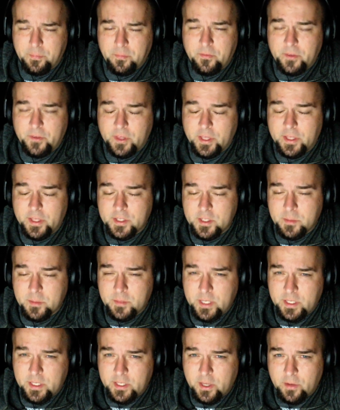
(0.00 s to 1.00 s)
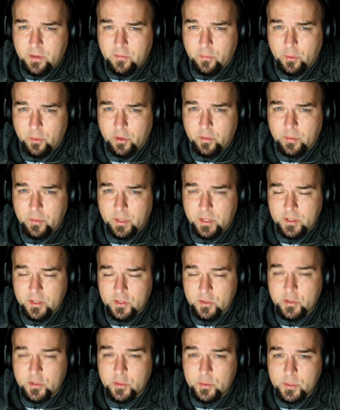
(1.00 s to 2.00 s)
fill in some detail for you because
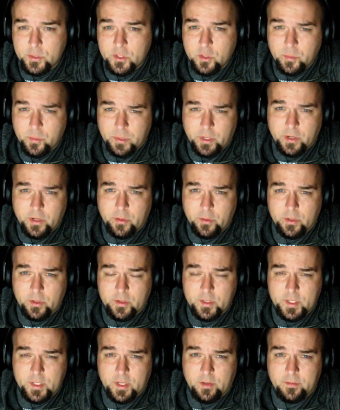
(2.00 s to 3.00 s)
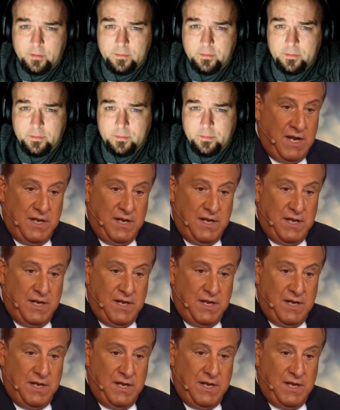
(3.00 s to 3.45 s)
you're too stupid to do it yourself.